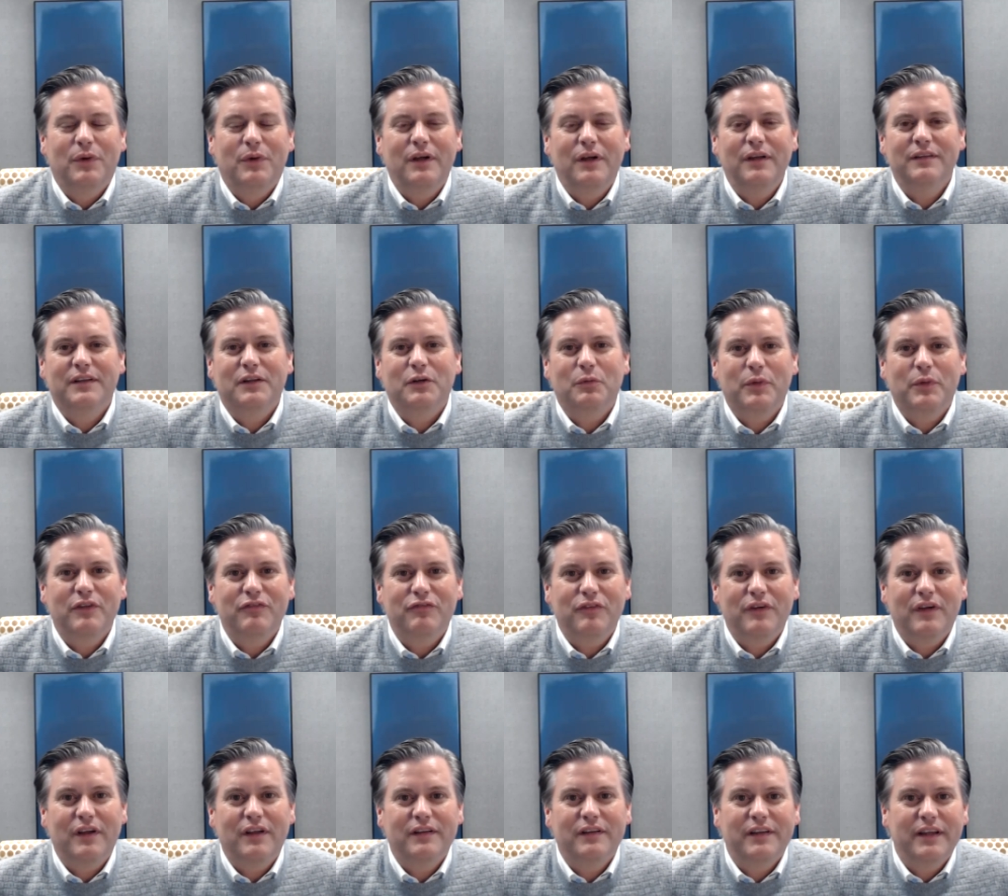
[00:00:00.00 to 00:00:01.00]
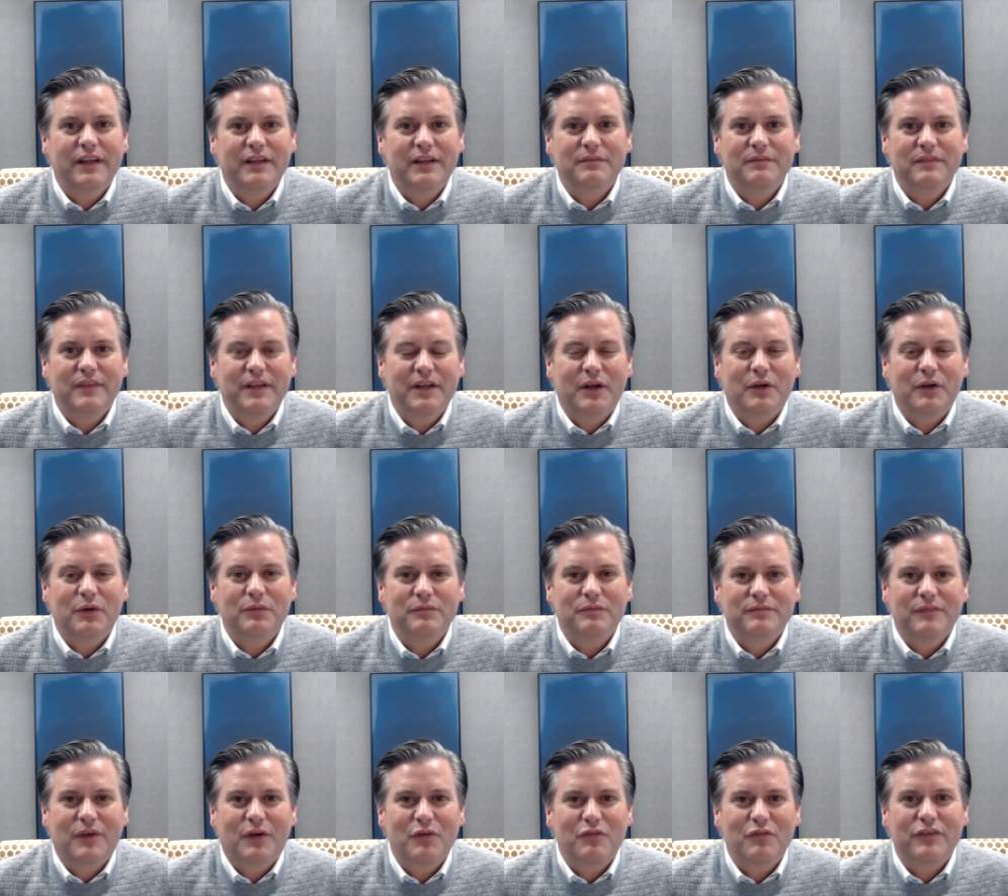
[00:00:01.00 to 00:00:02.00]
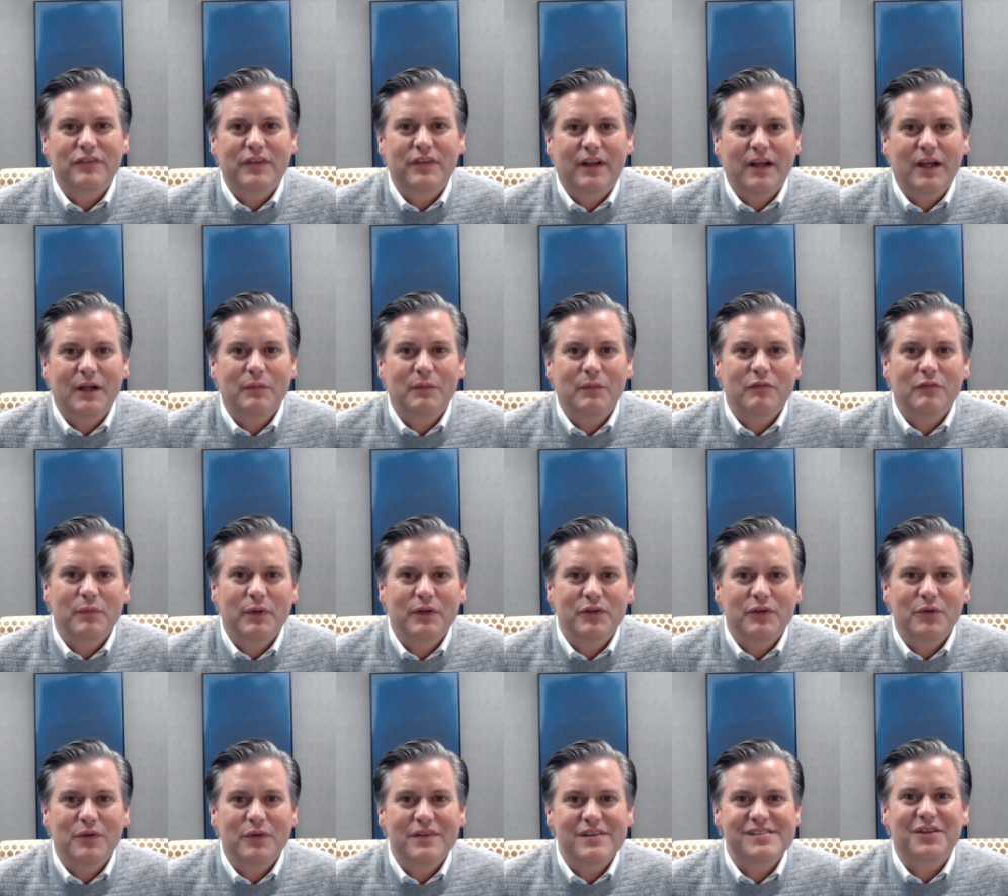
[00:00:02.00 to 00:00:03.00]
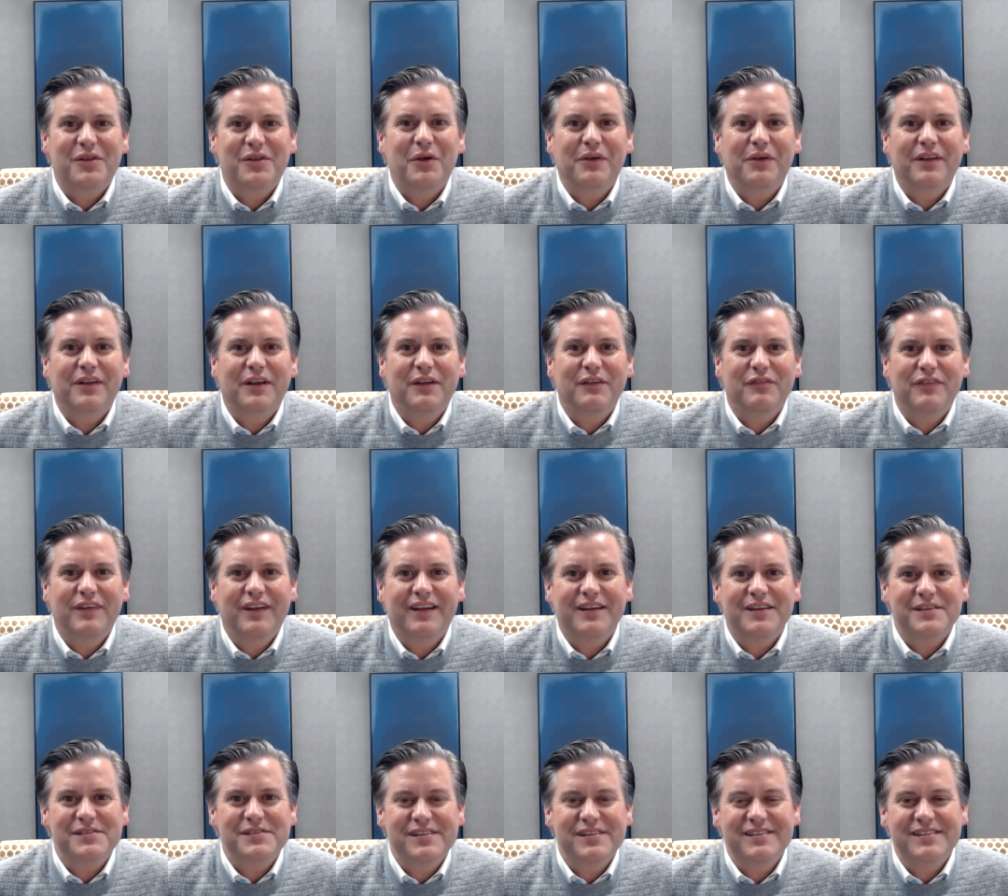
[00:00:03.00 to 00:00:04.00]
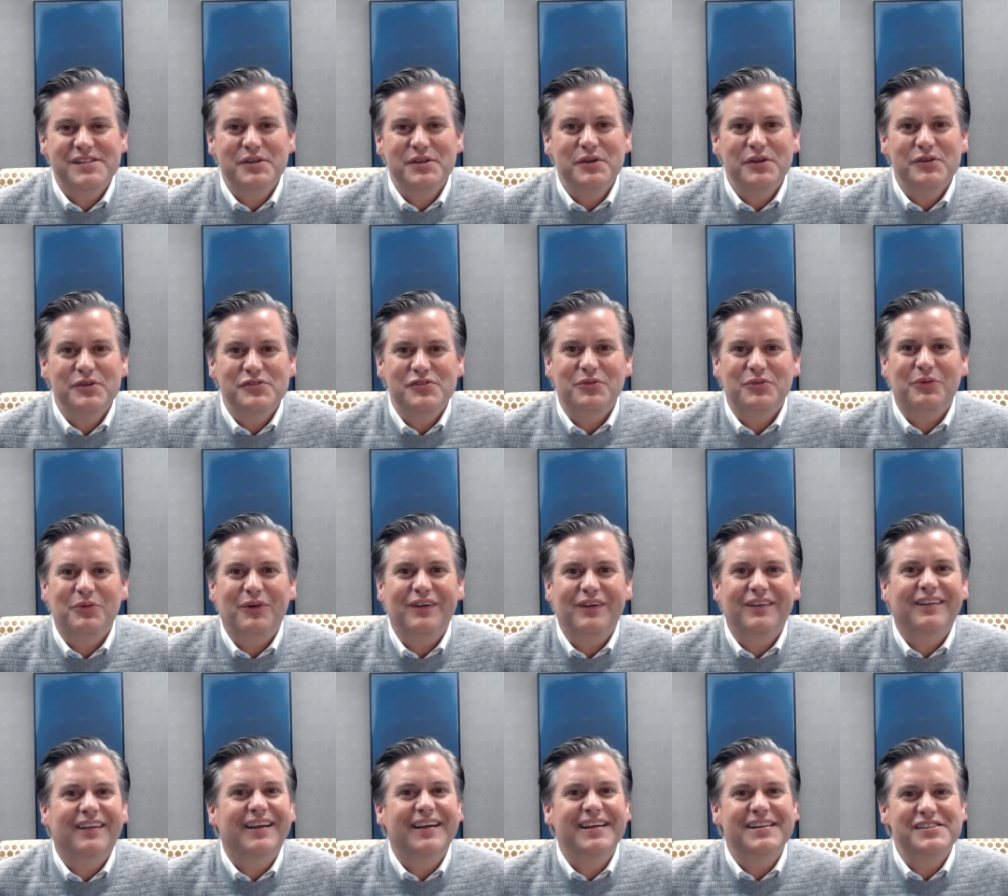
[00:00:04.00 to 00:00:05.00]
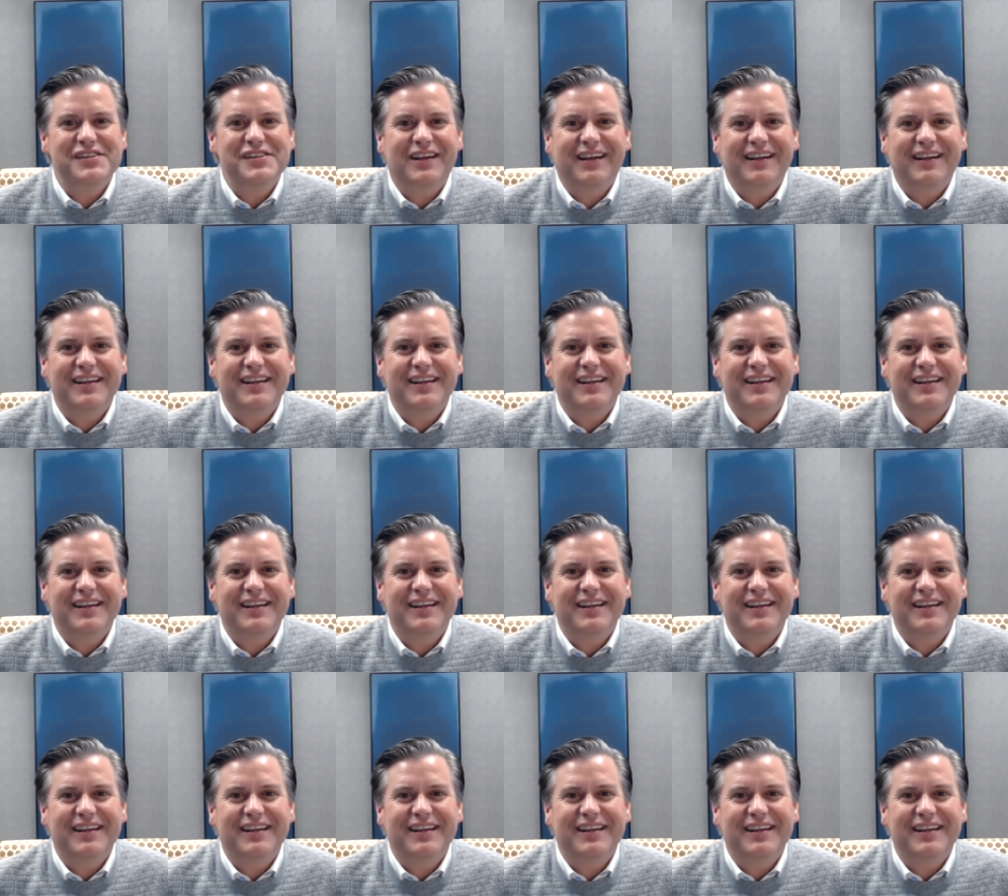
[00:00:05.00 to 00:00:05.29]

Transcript: but it'll be fun. You get, you know, over time, I've been doing this long enough now since you used the word legend.